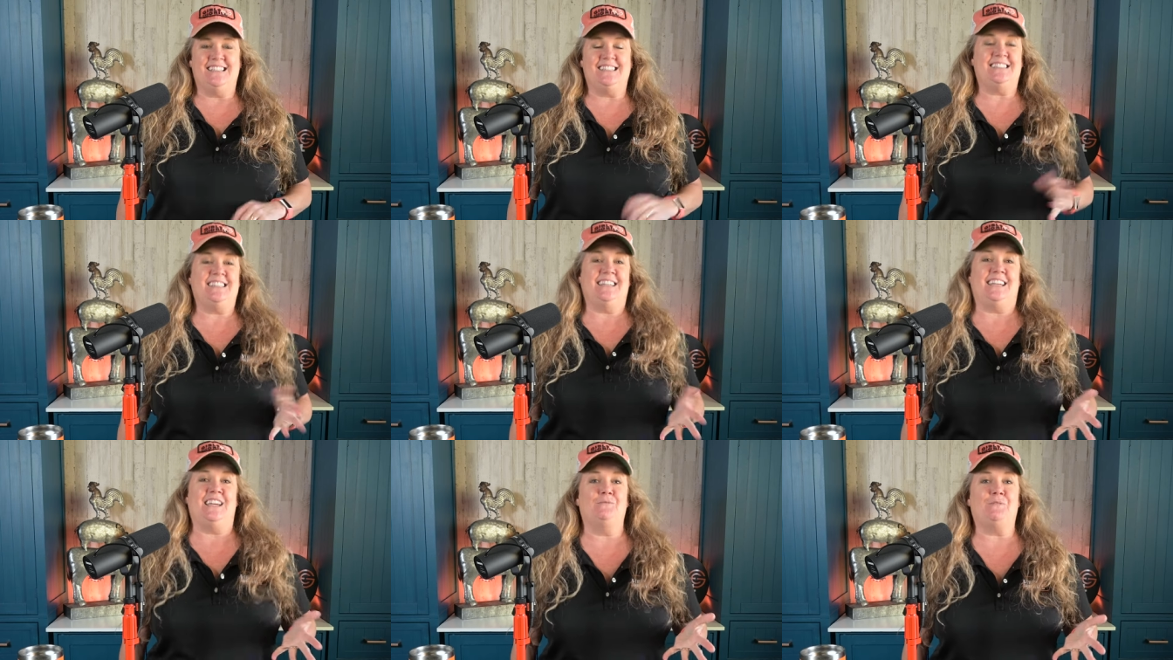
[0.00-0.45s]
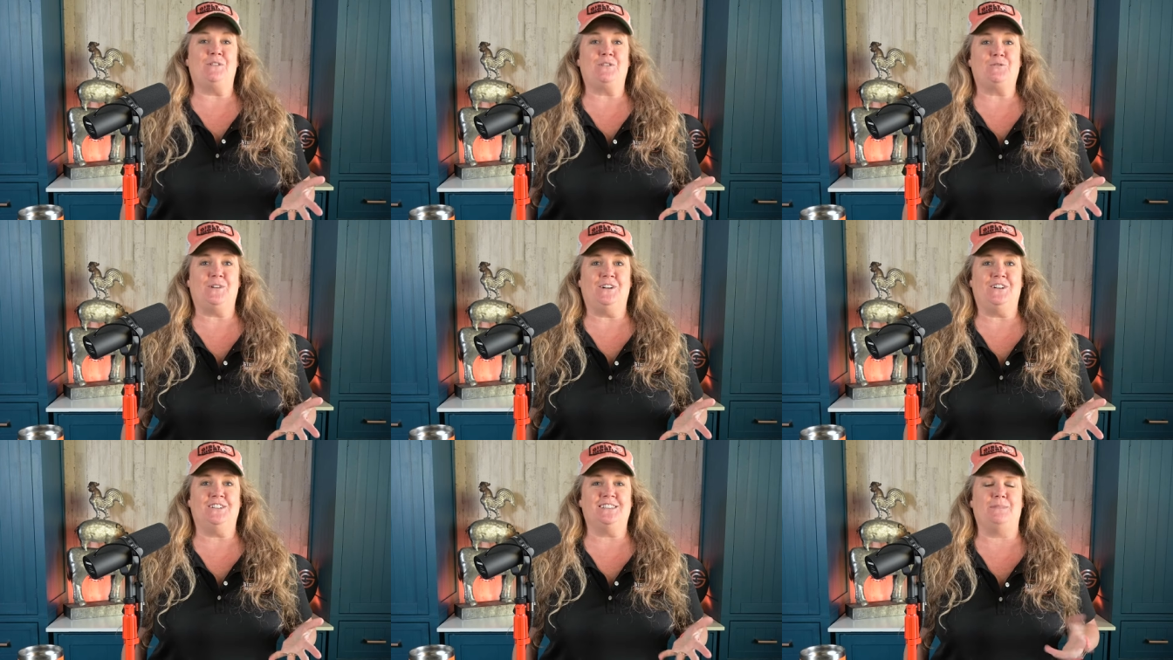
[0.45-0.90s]
Sticking with
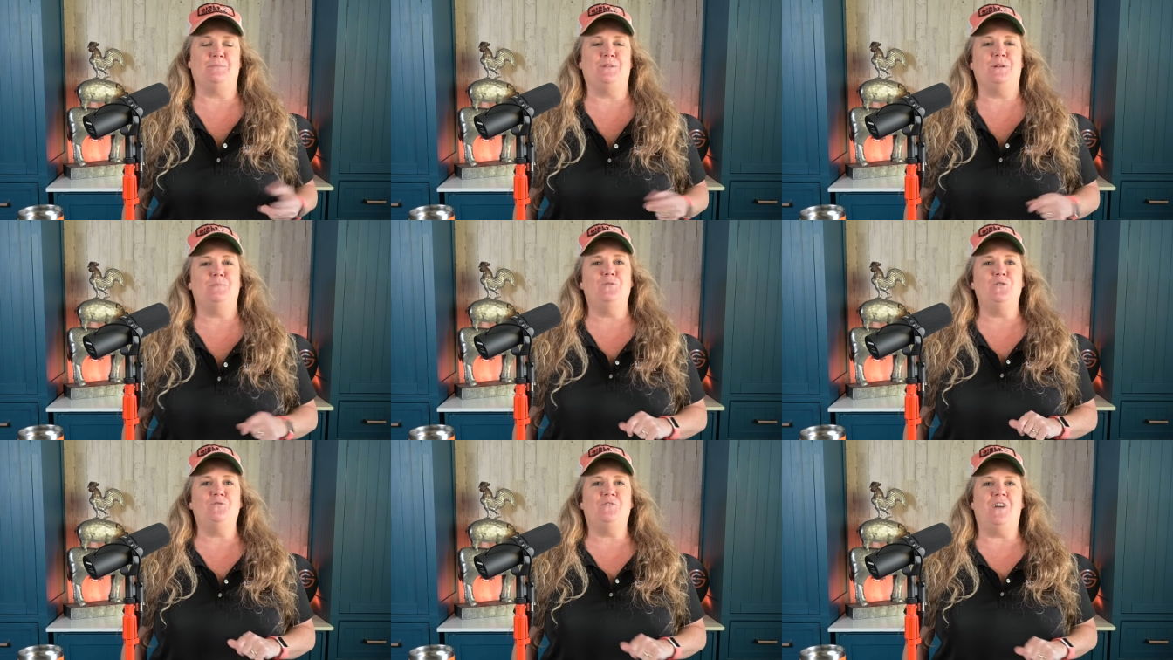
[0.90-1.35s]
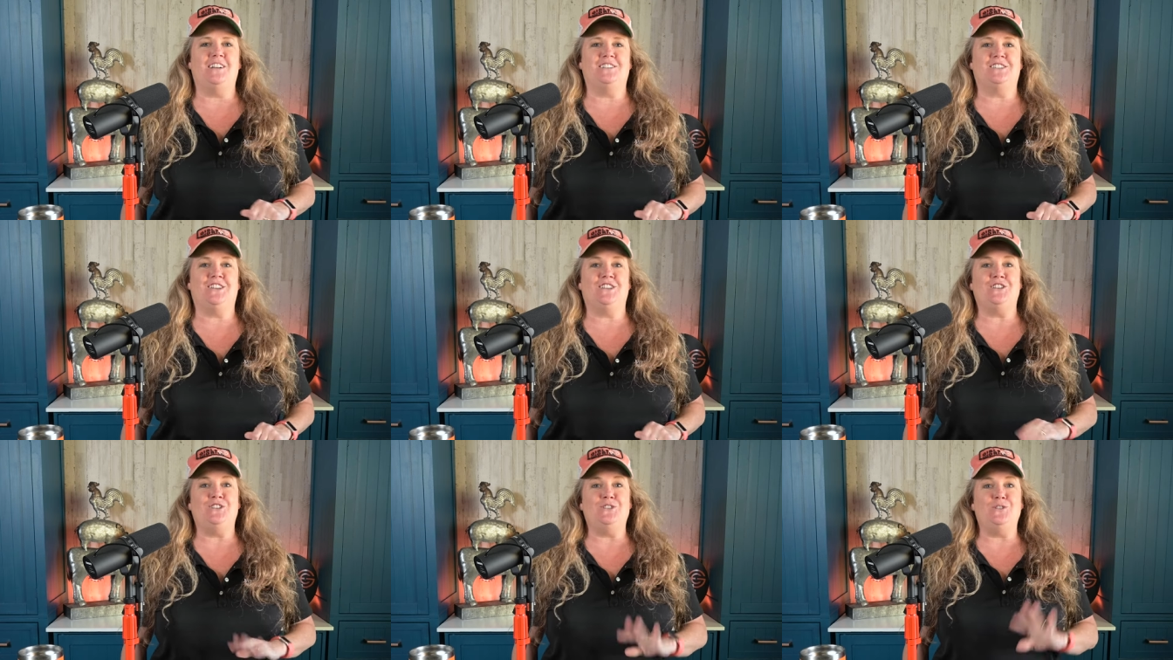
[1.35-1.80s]
grills, I'm going to move on
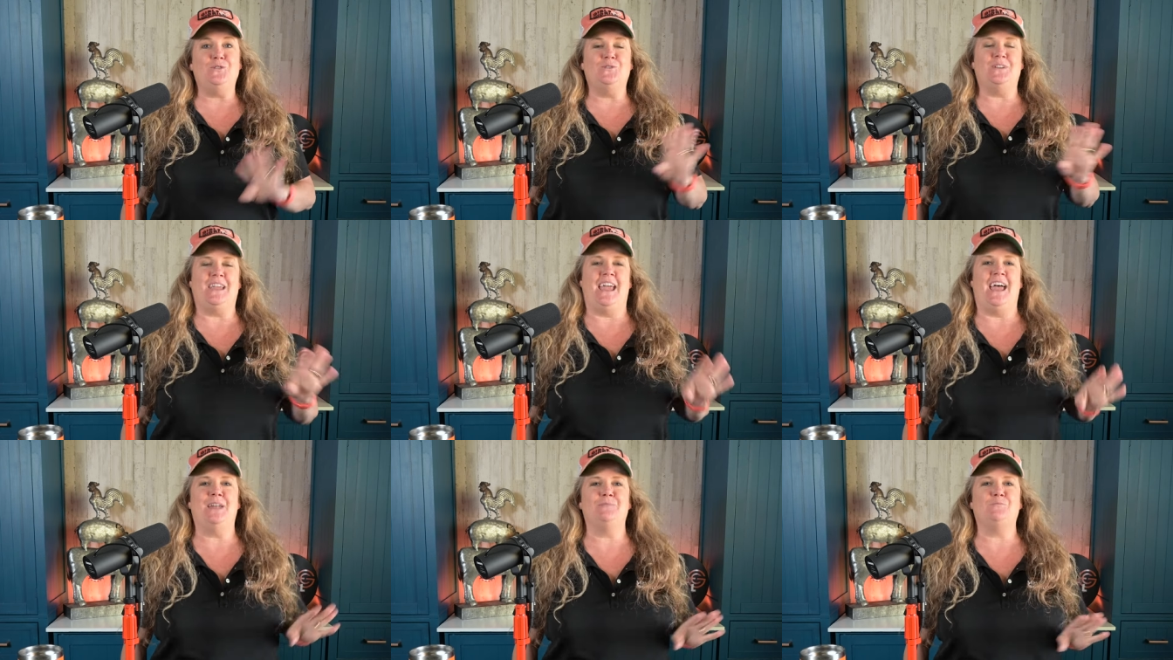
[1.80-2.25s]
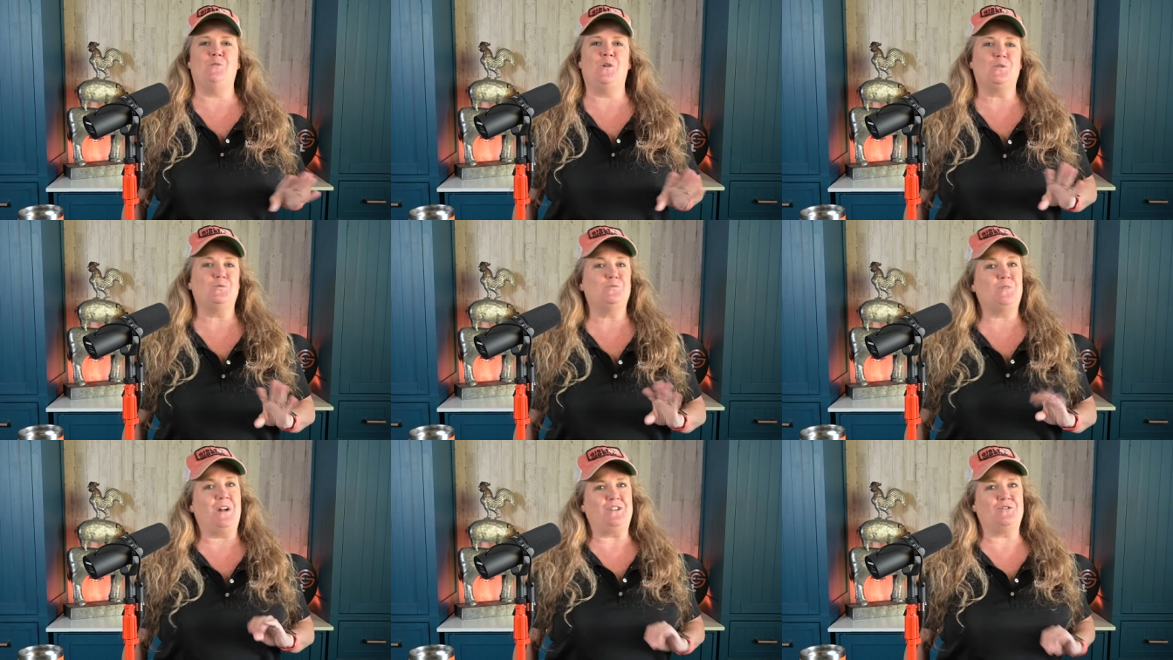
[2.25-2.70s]
to the new
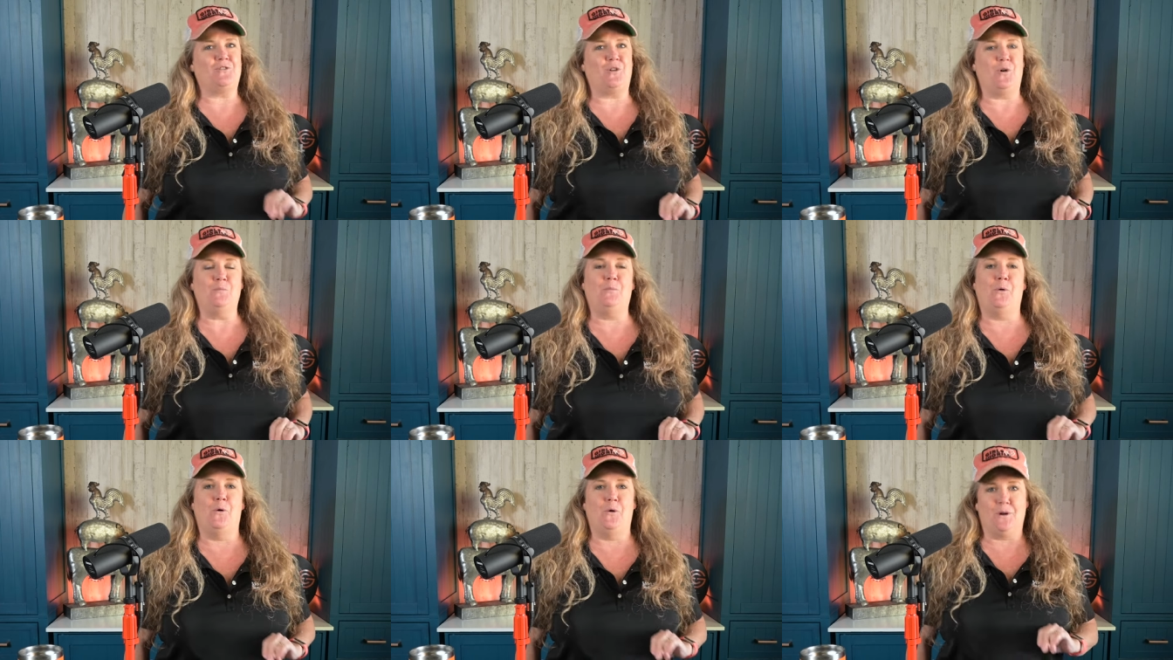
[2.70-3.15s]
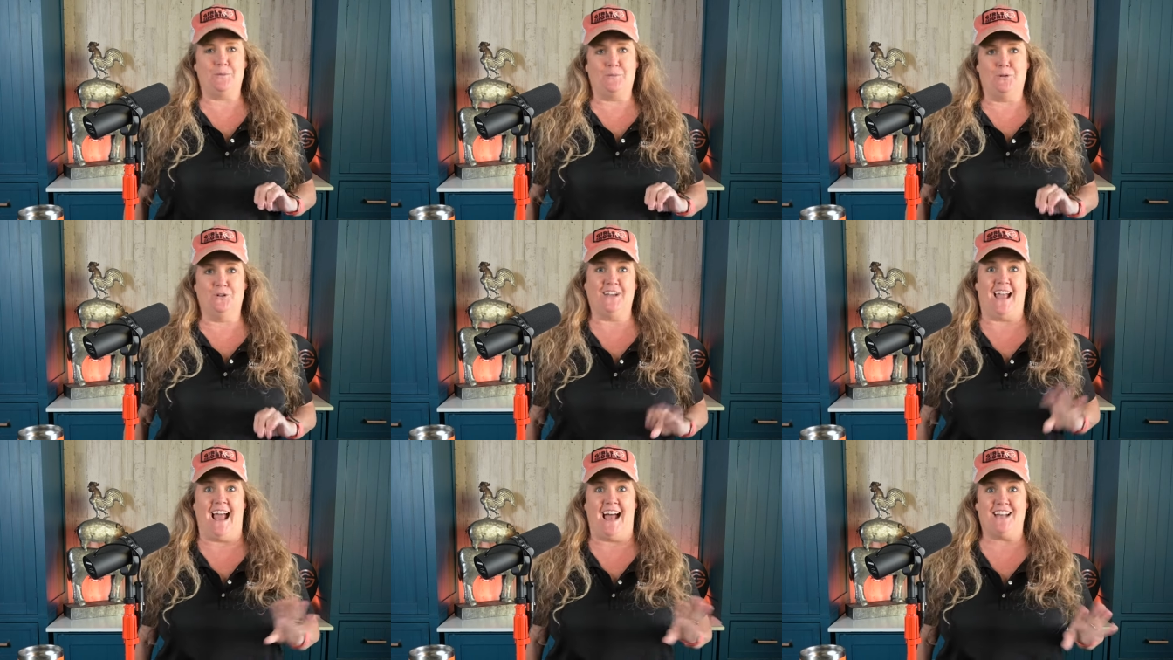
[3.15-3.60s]
Kenmore Retro
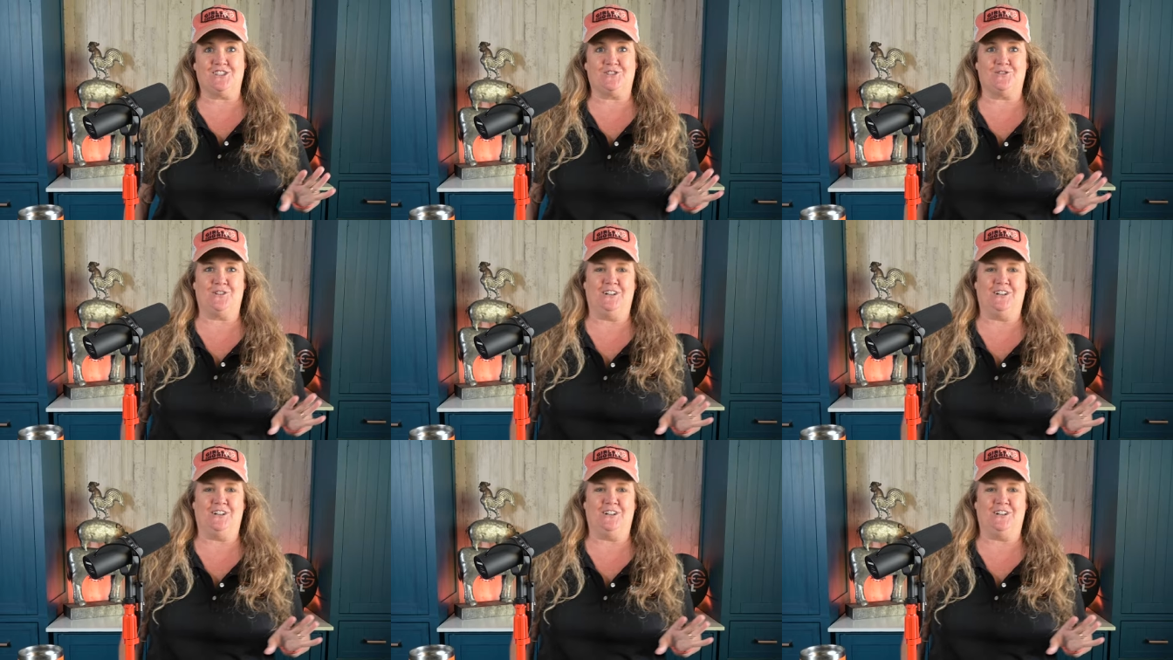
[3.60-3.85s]
Portable Gas